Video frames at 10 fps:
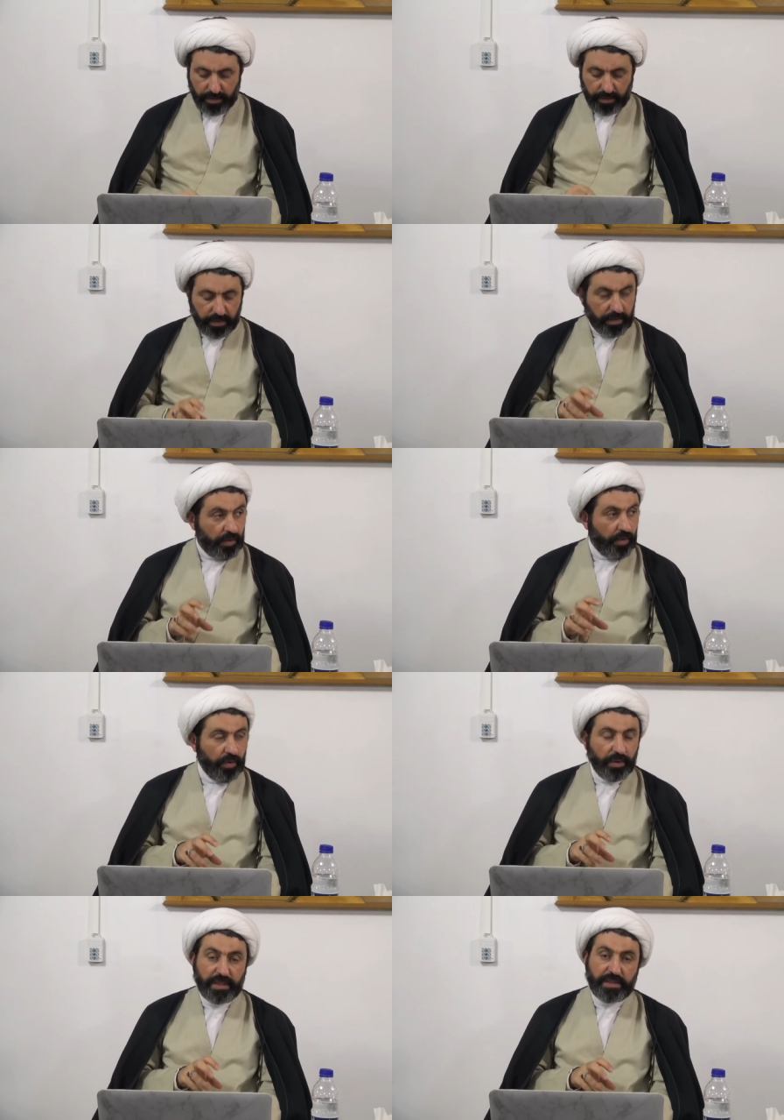uh,
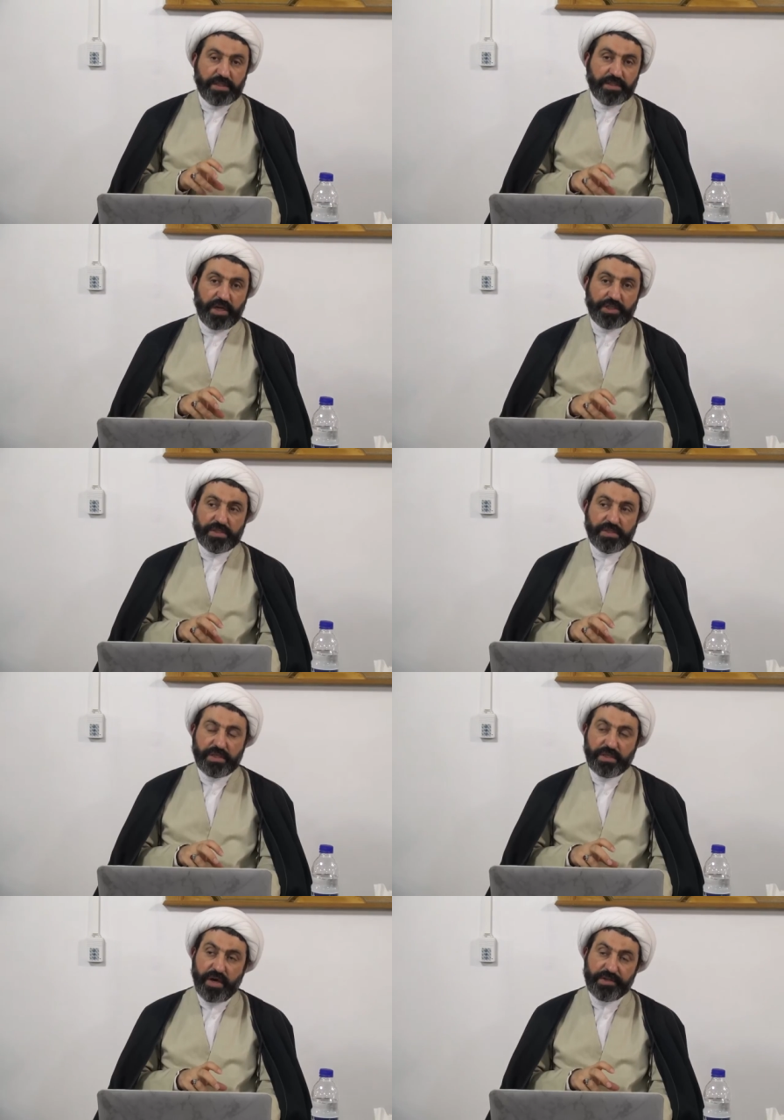all the discussions
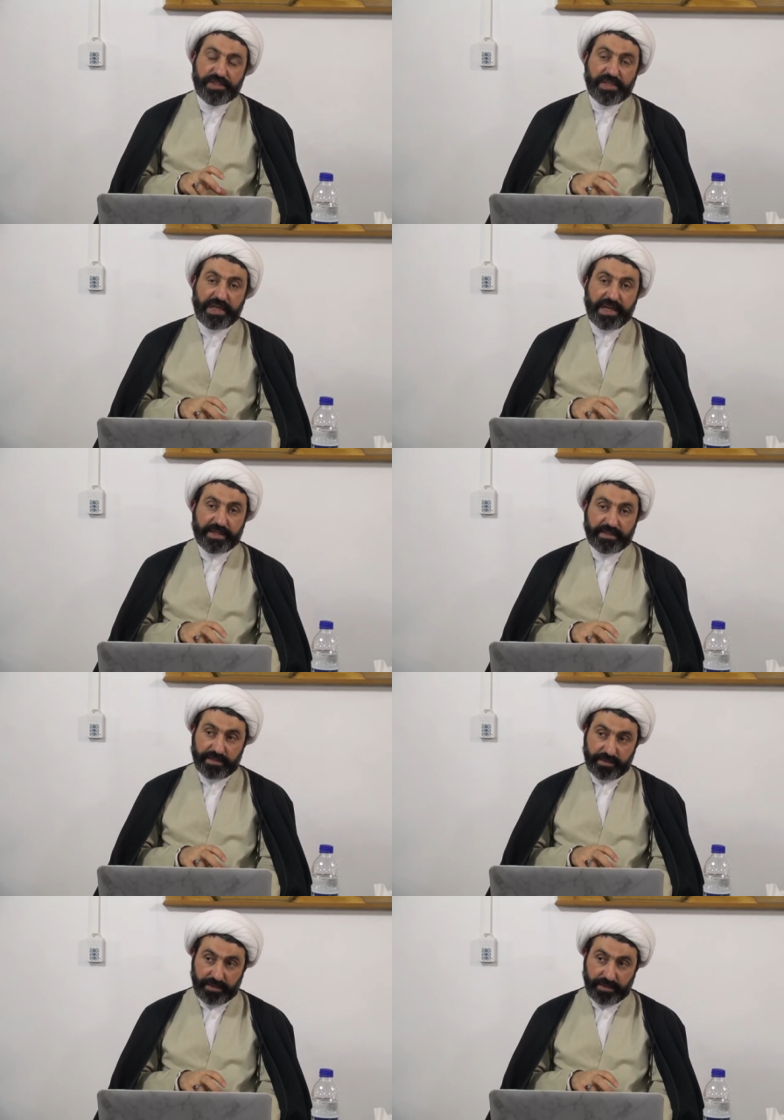here are selected.